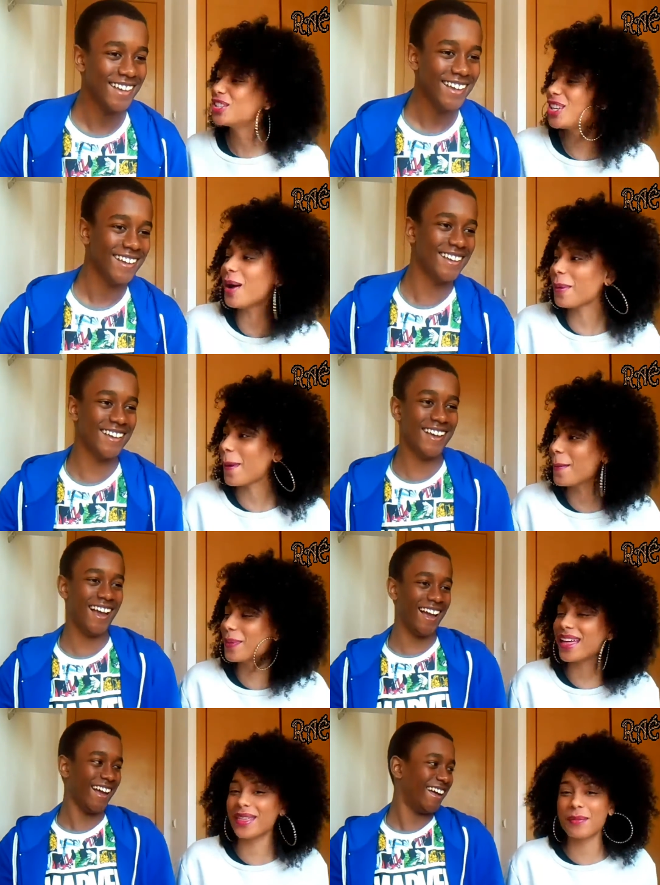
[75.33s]
Speaker 1: Shut
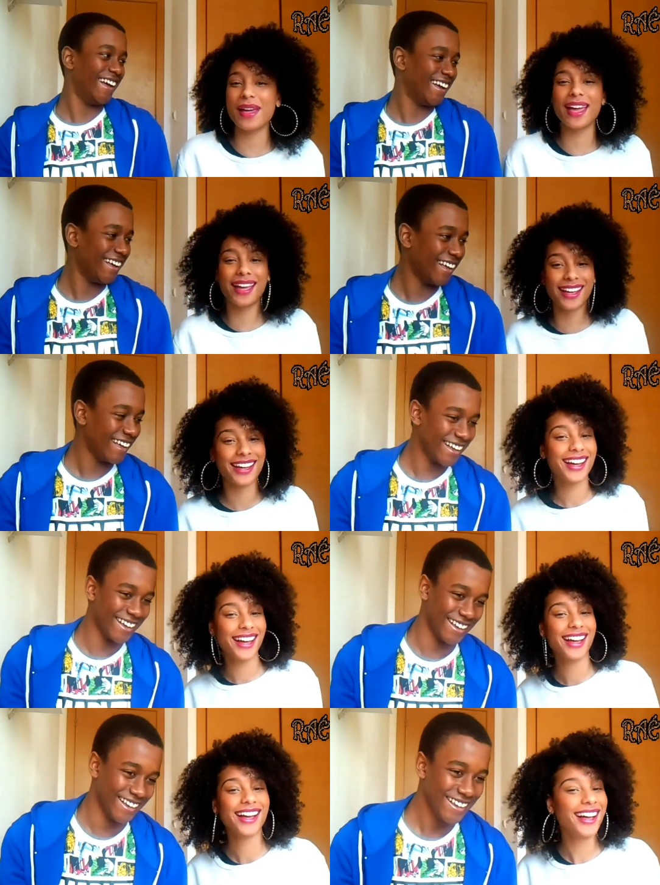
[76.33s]
up, better than me
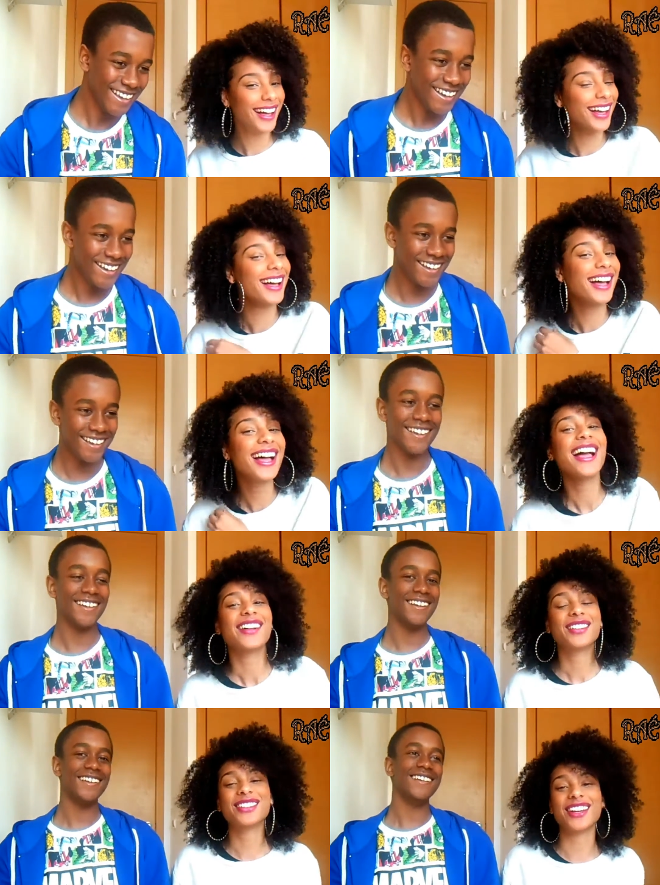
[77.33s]

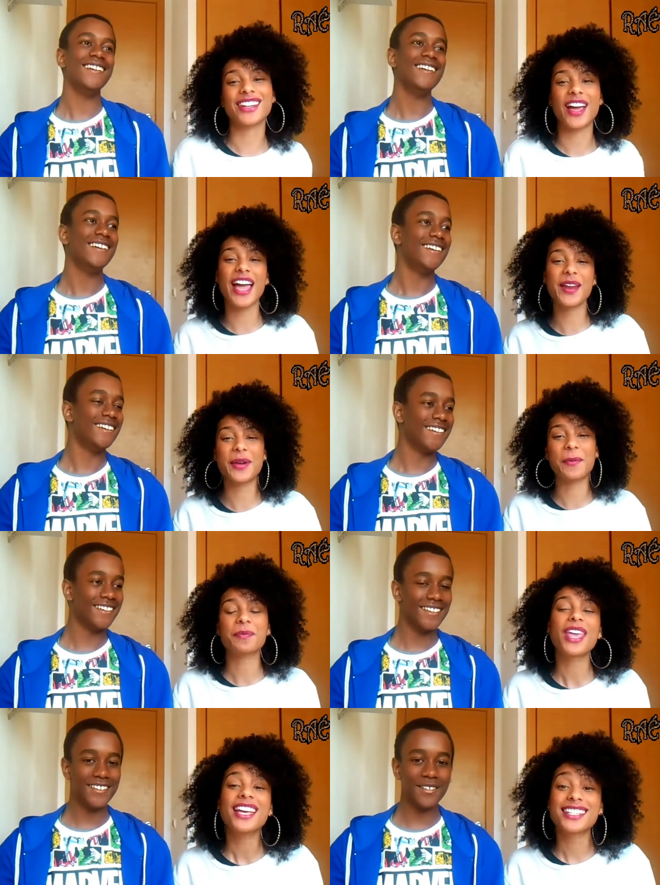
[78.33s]
no, you're not.
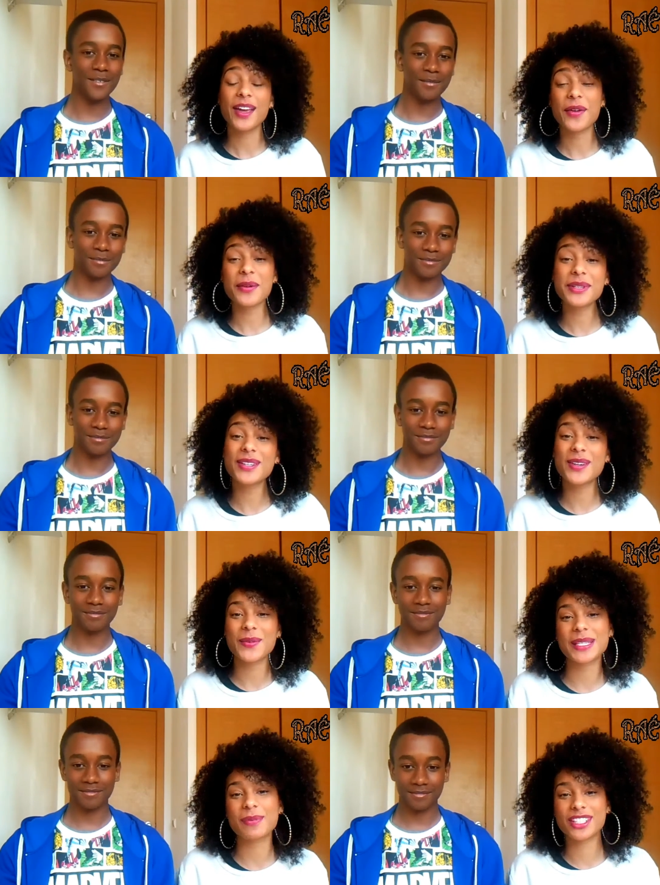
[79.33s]
Anyway, so yeah, we're gonna be
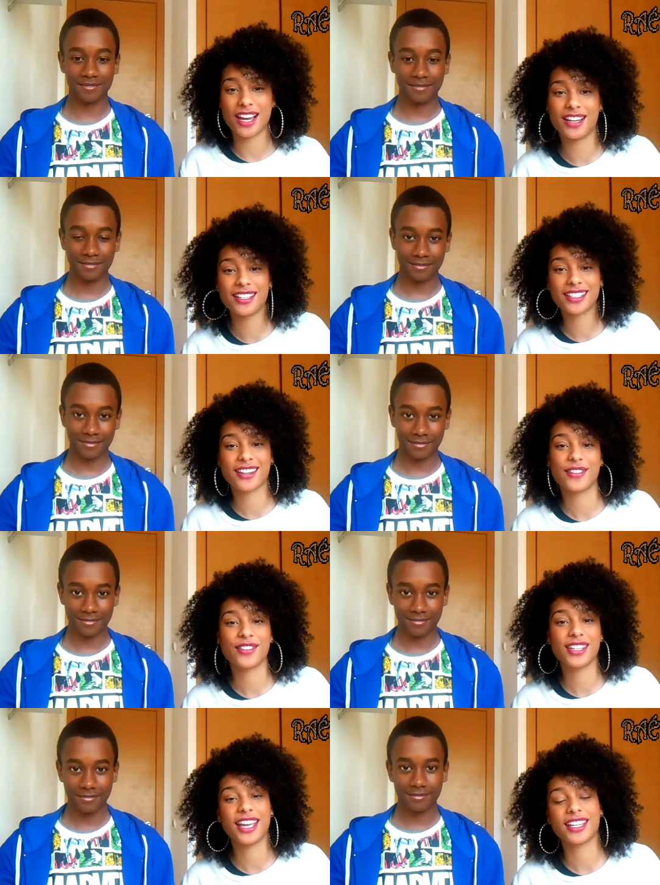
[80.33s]
doing a whisper challenge, and
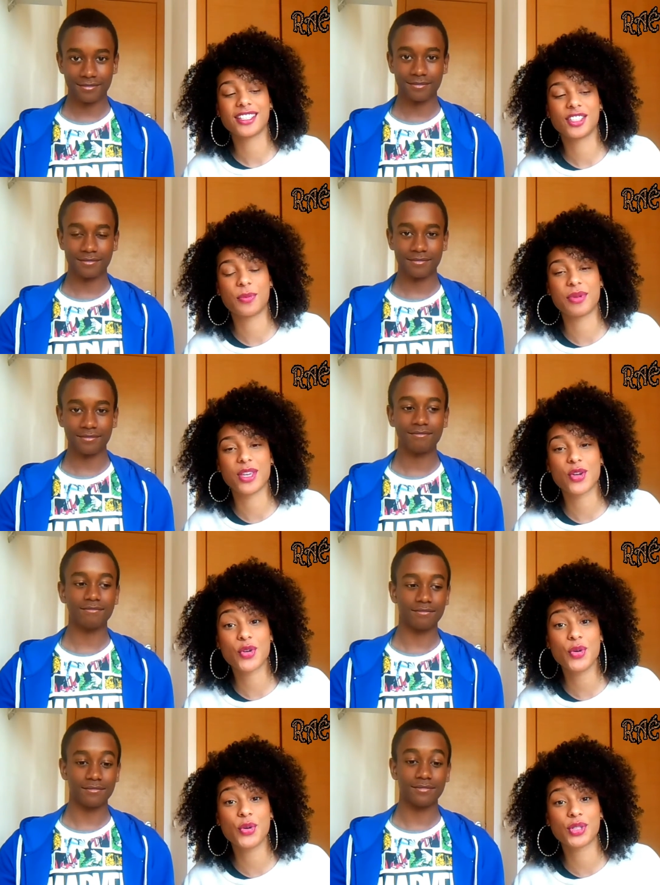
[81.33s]
I thought, yeah, it should be
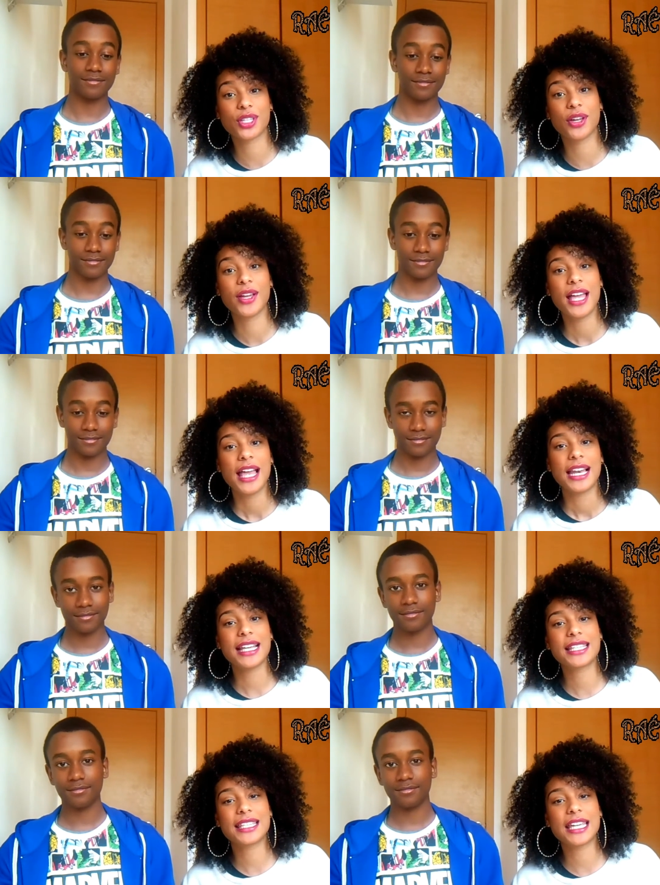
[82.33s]
cool. So
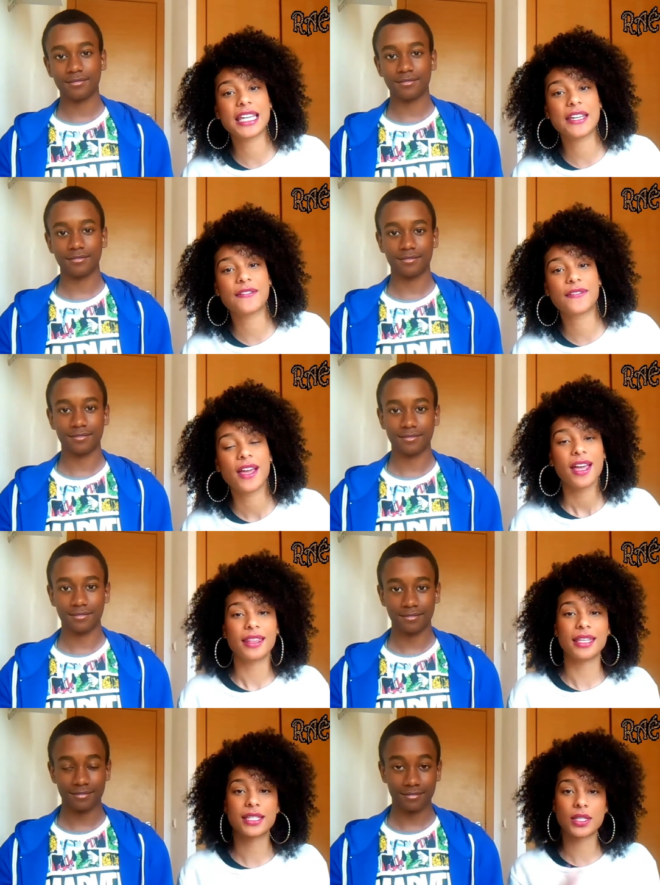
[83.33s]
let's see if
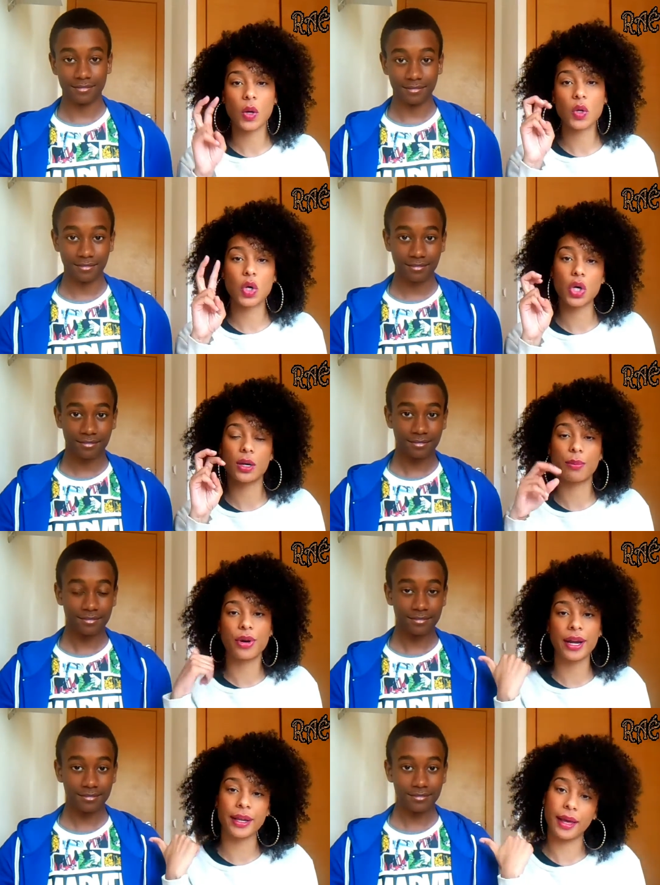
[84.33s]
this
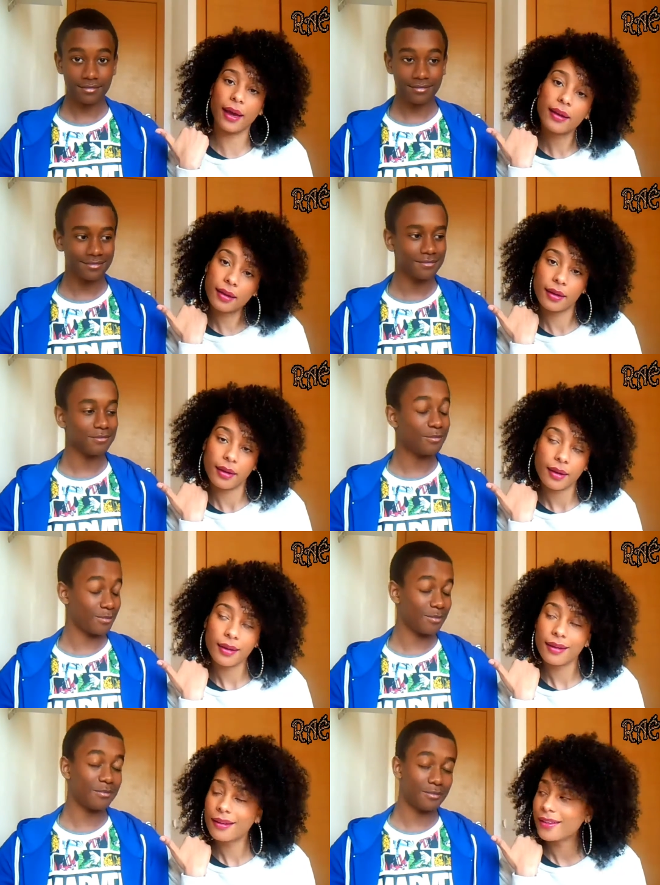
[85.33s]
so-called brainiac,
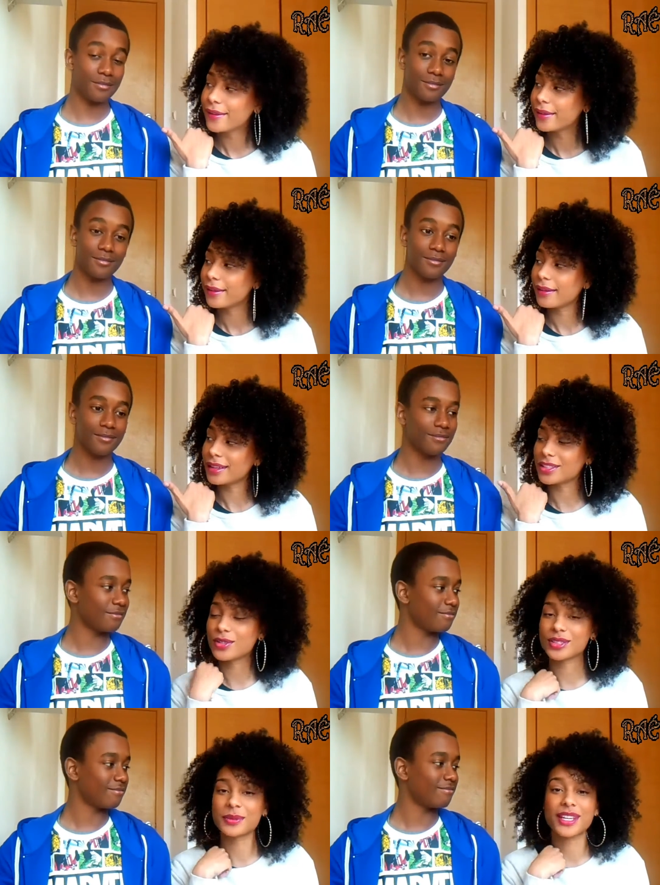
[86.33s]

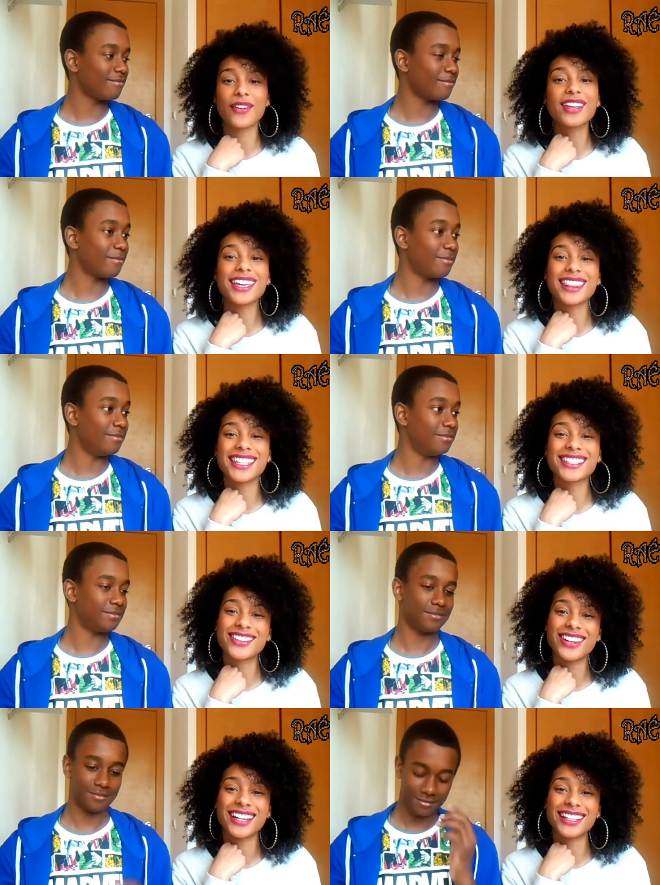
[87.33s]
as he calls himself, can get
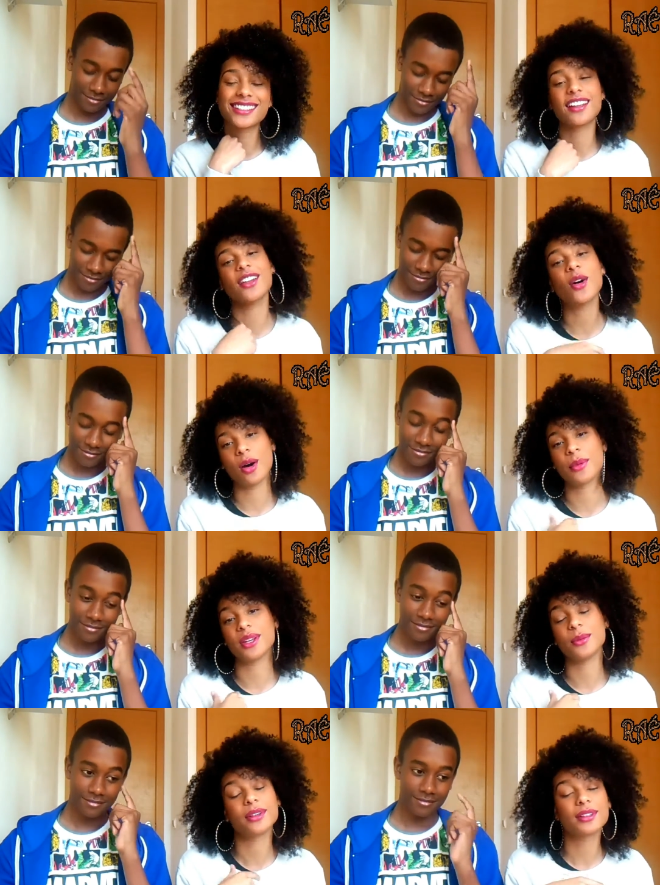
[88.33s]
things right. I know
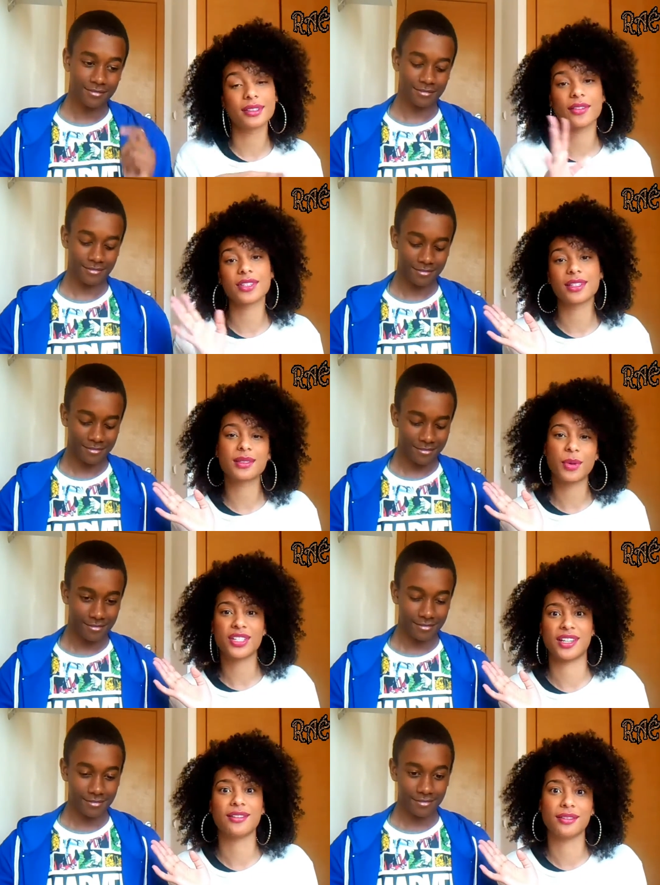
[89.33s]
I'm gonna win because obviously it's my